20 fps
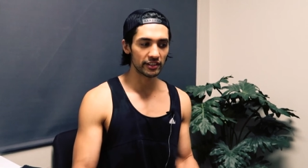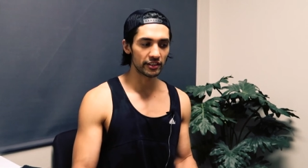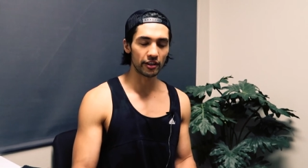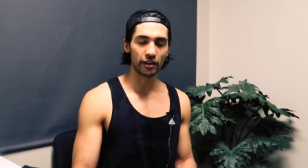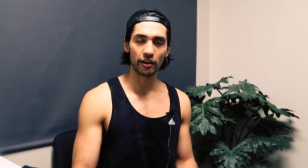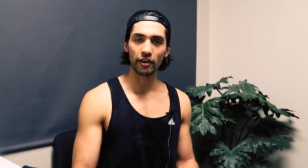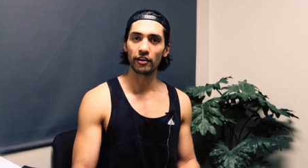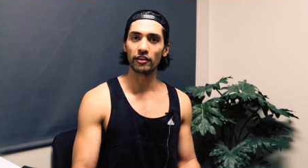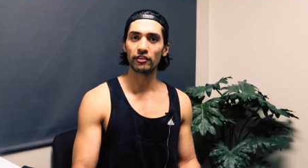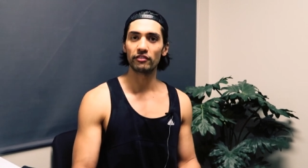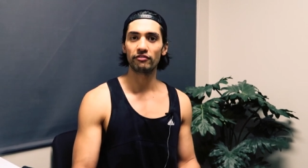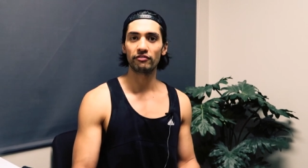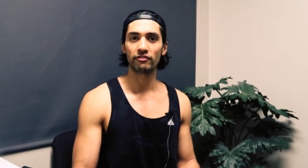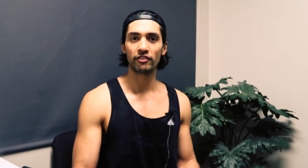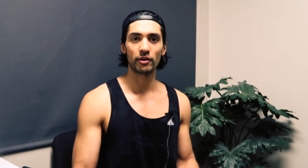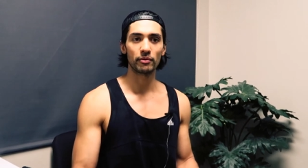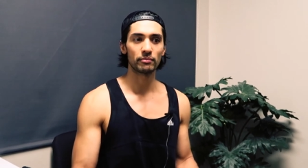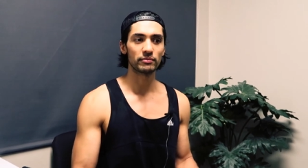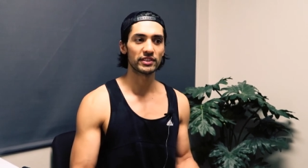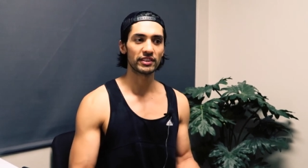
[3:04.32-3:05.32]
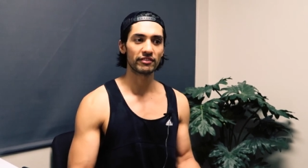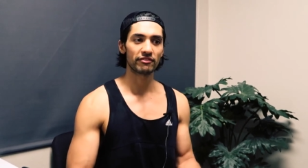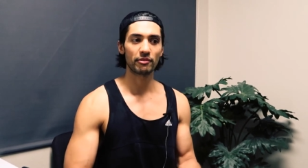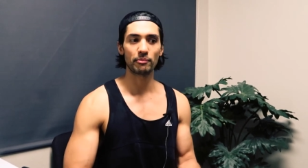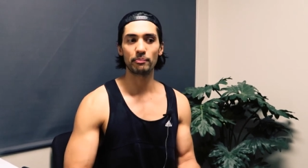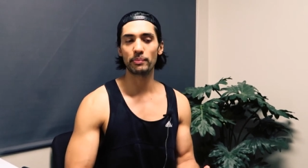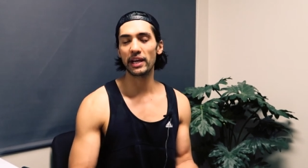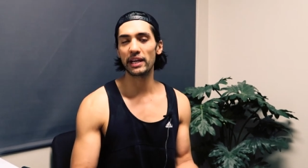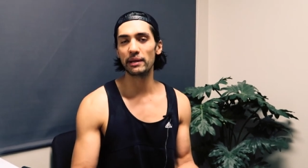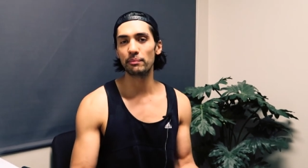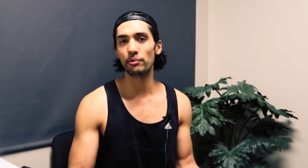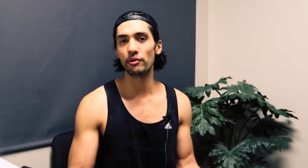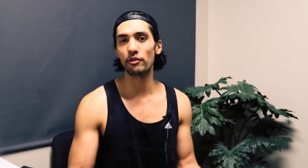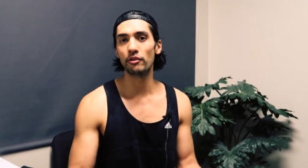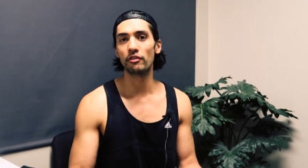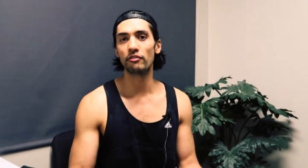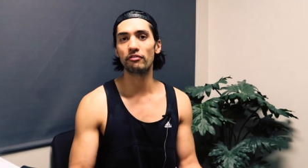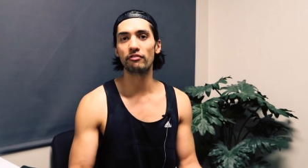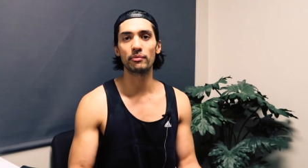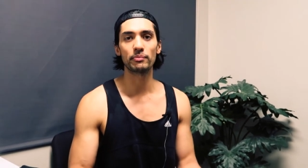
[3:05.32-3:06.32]
you know, from different
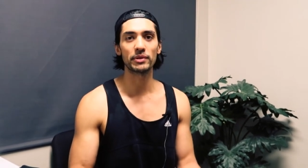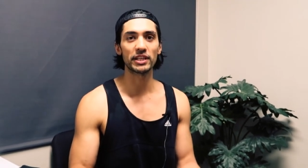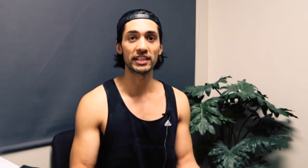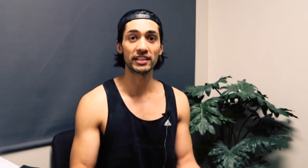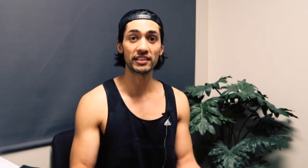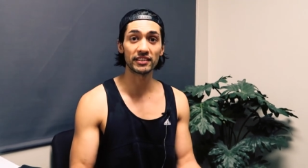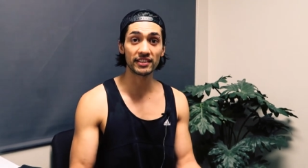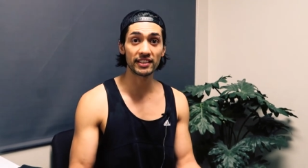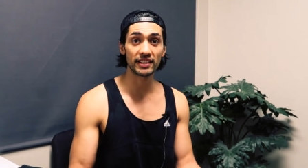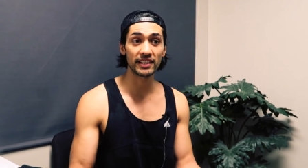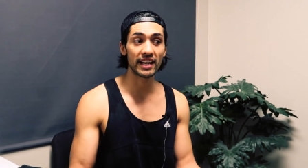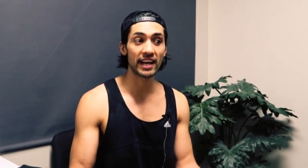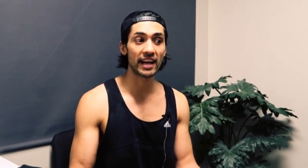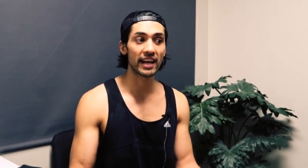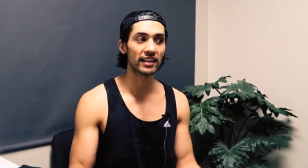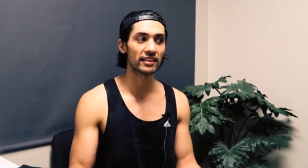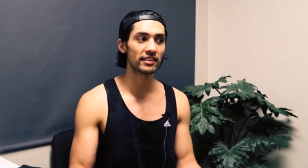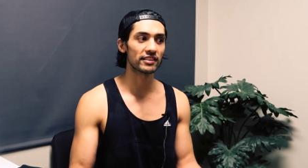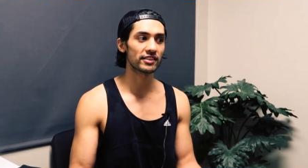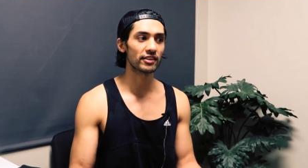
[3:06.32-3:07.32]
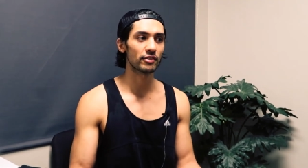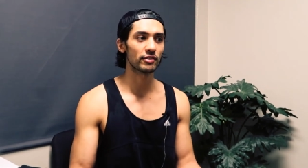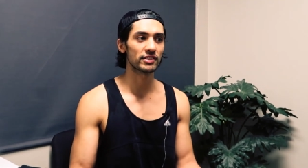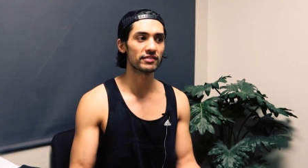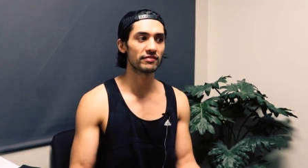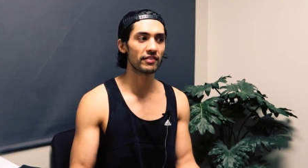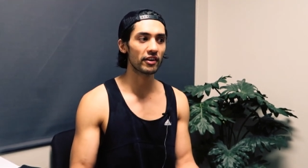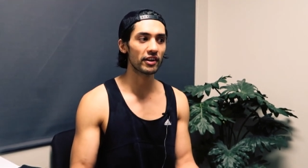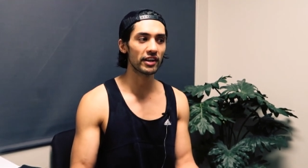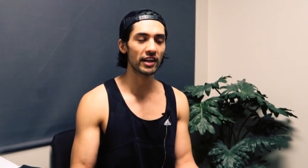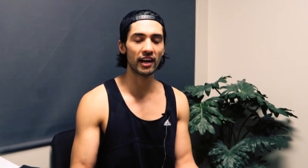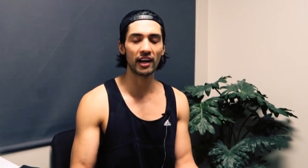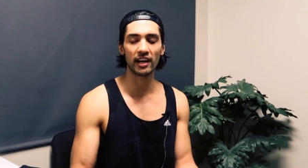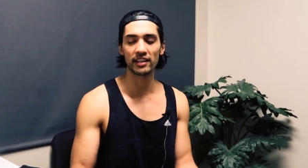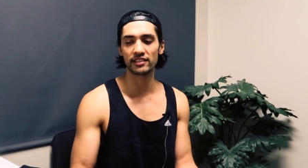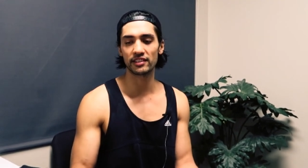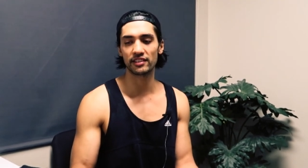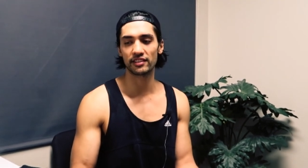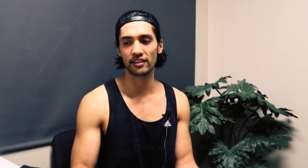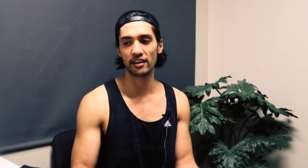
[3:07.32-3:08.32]
people, from the internet. So it's very
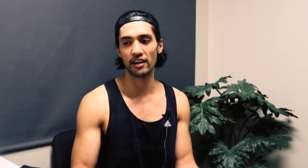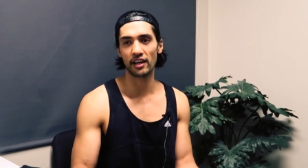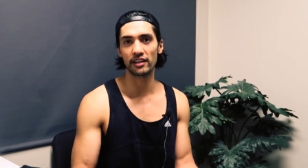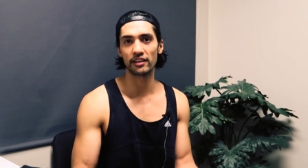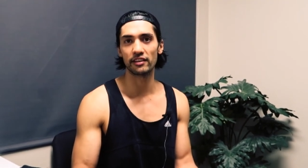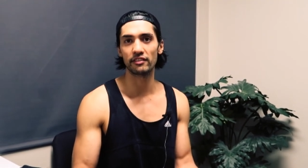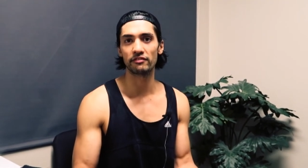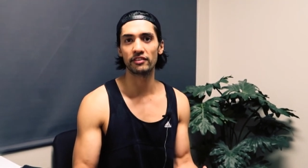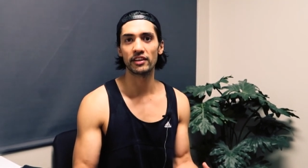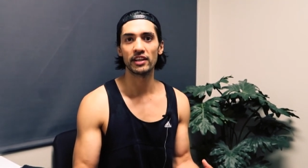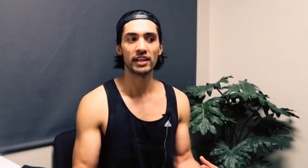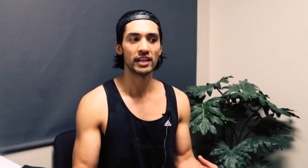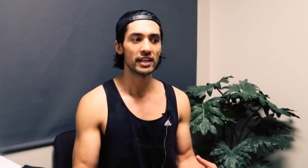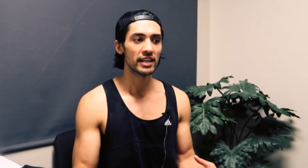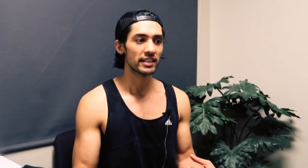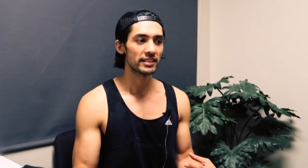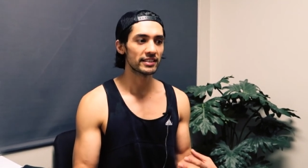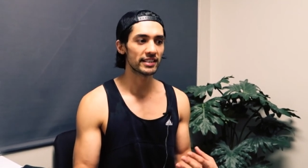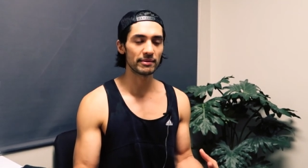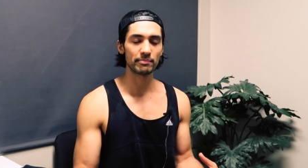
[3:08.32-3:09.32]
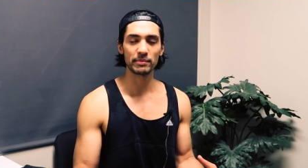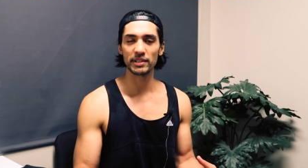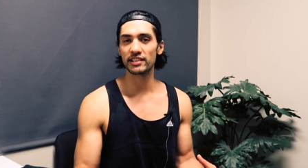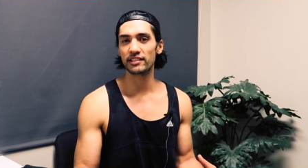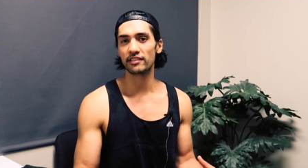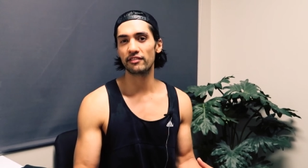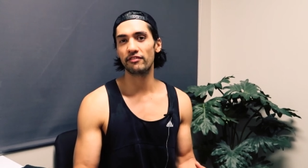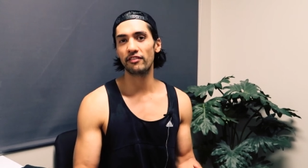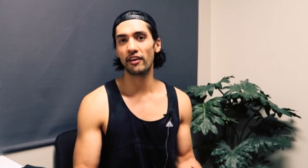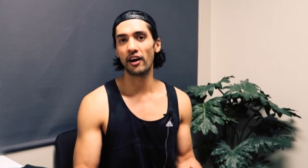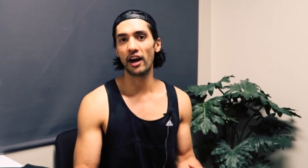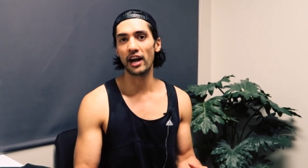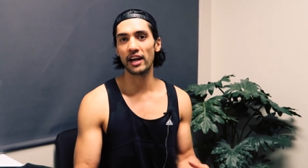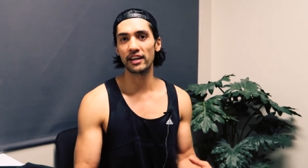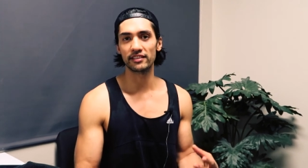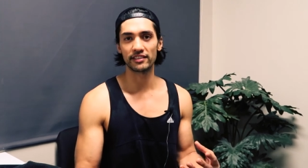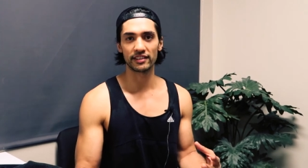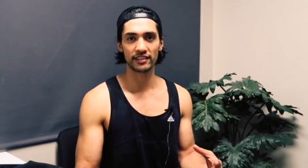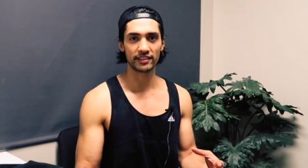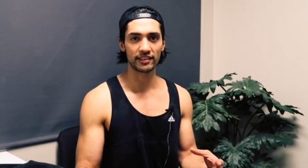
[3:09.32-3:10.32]
hard to kind of demystify
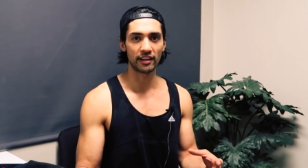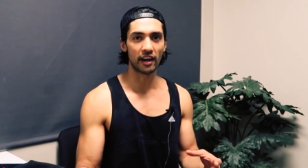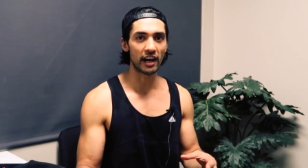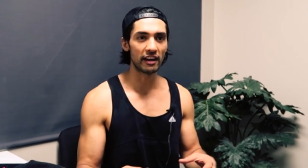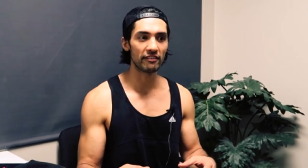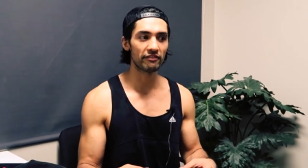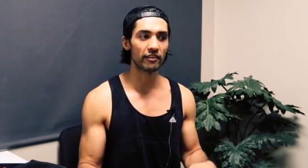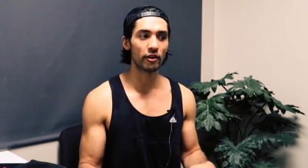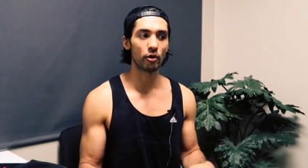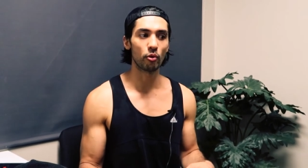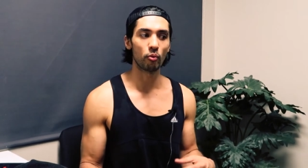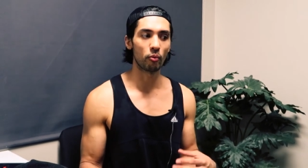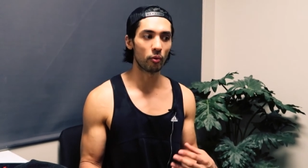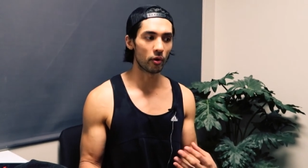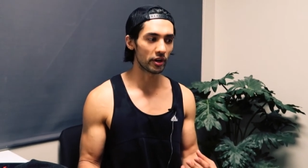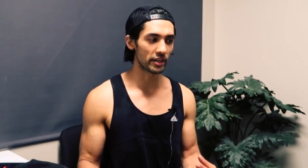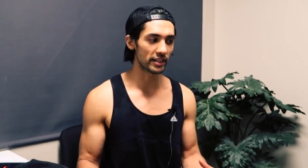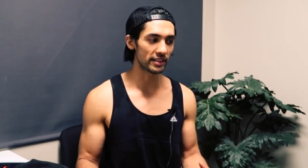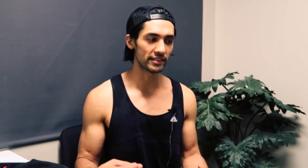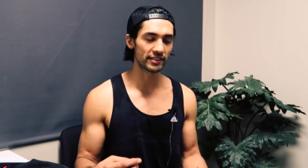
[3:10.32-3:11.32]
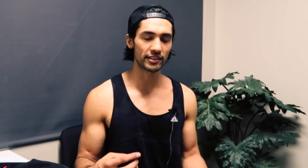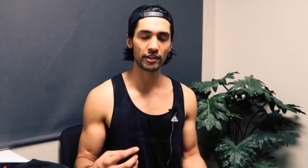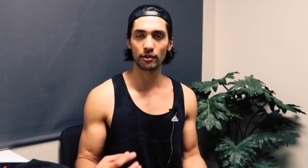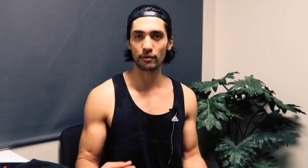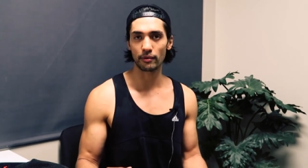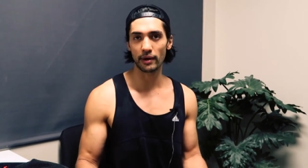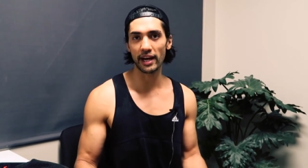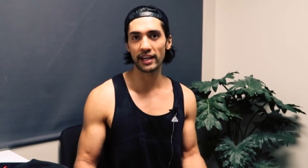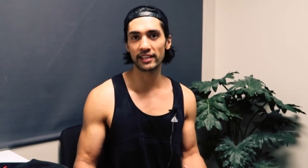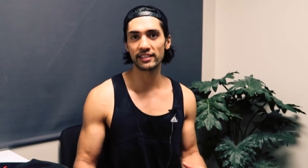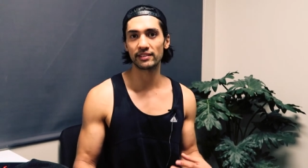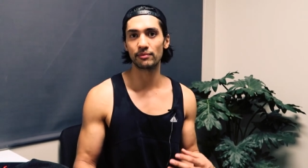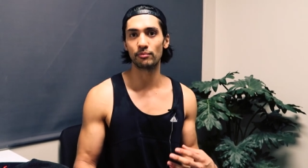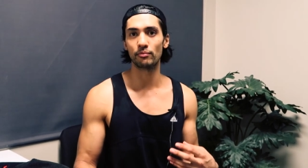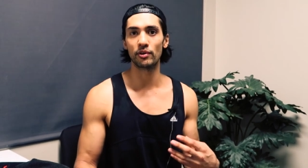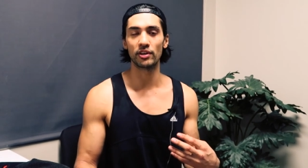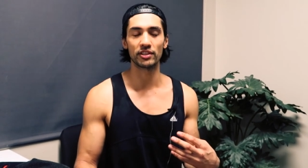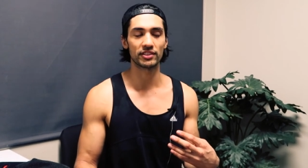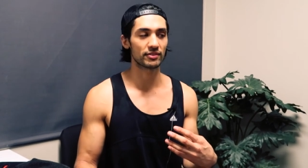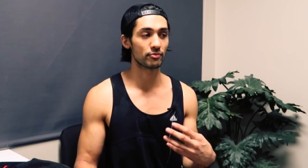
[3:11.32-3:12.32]
and decipher what is correct
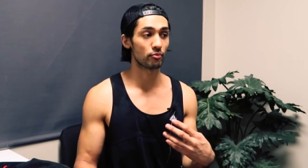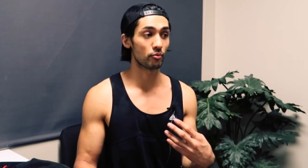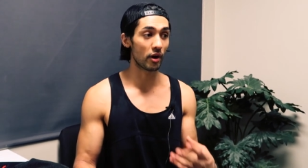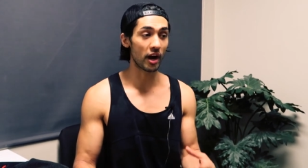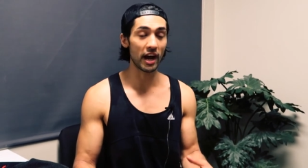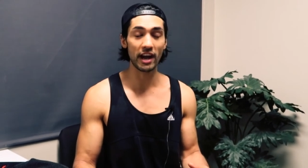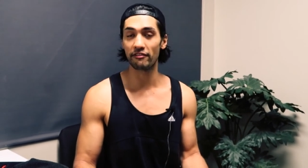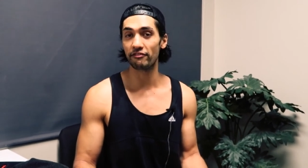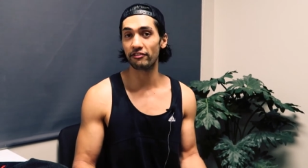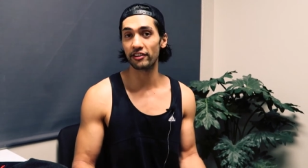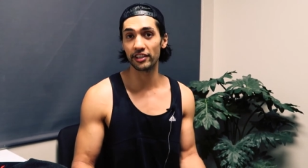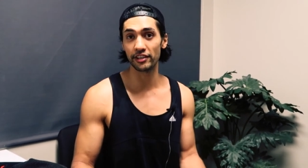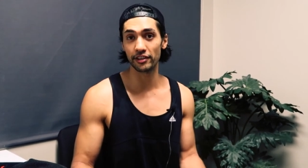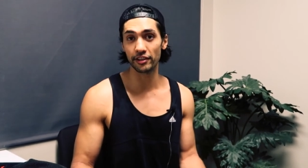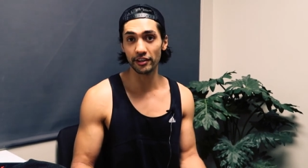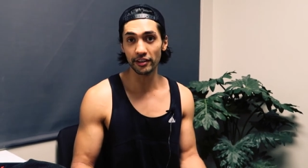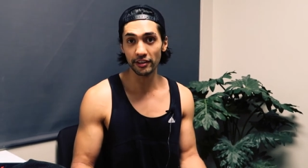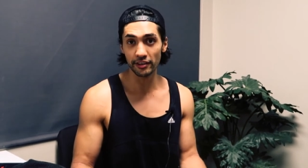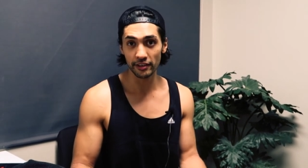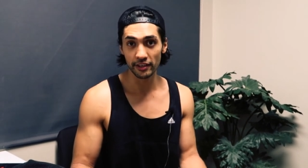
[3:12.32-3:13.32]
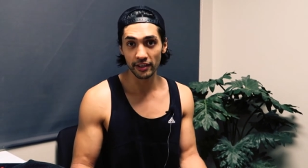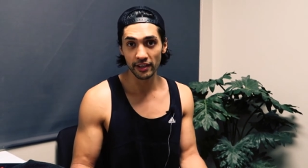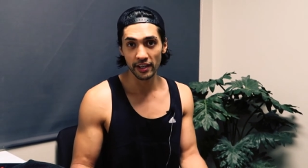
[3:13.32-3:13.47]
and what's right for you.